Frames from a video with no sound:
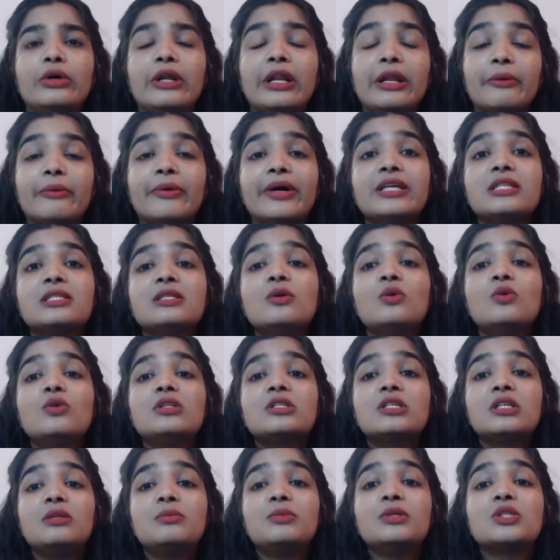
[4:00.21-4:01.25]
revise the
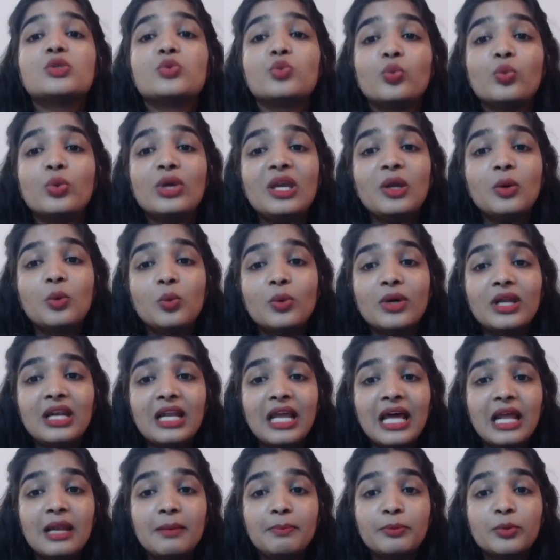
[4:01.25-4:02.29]
whole syllabus, we
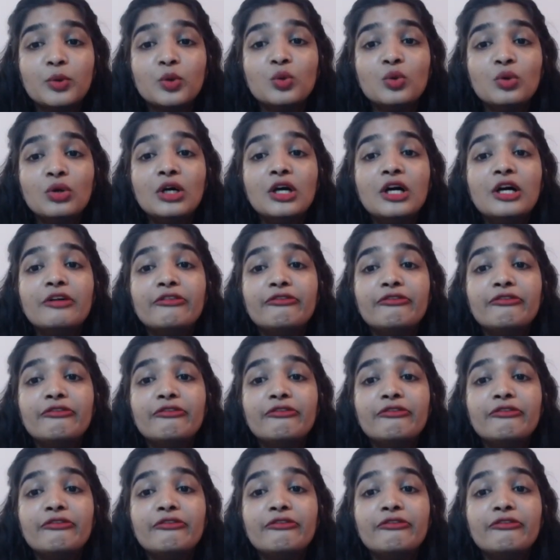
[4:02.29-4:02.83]
will help you.